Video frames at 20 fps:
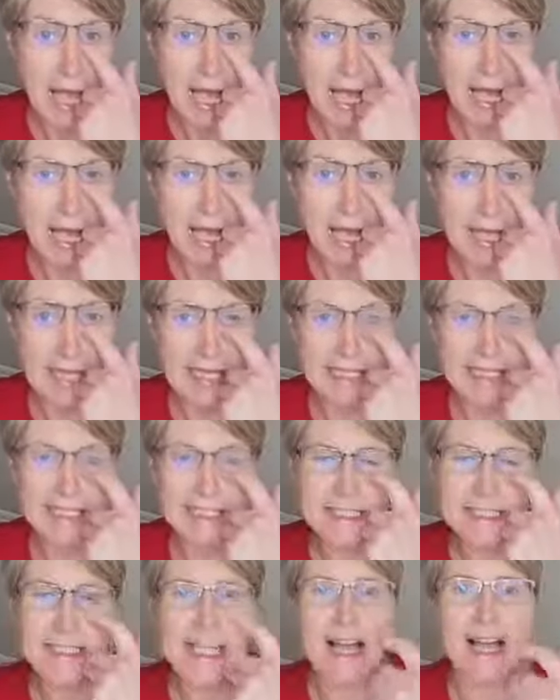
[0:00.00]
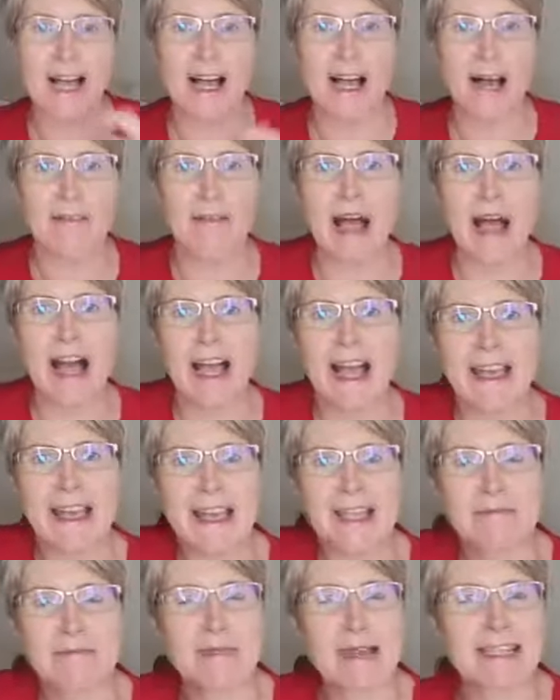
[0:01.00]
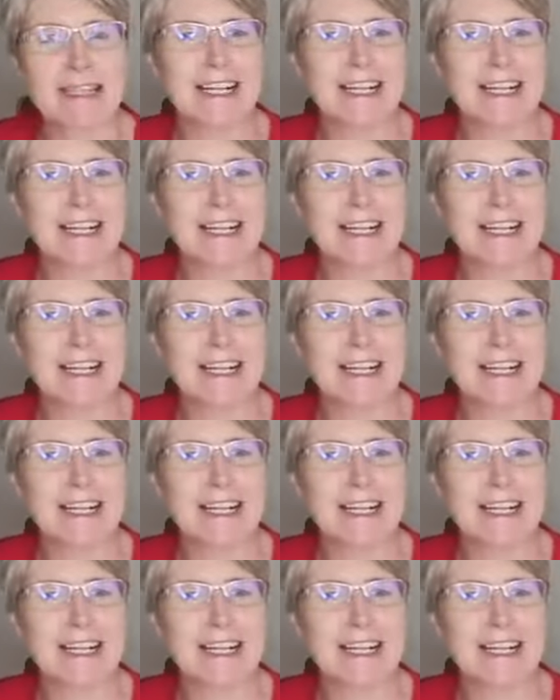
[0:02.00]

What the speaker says: and I had met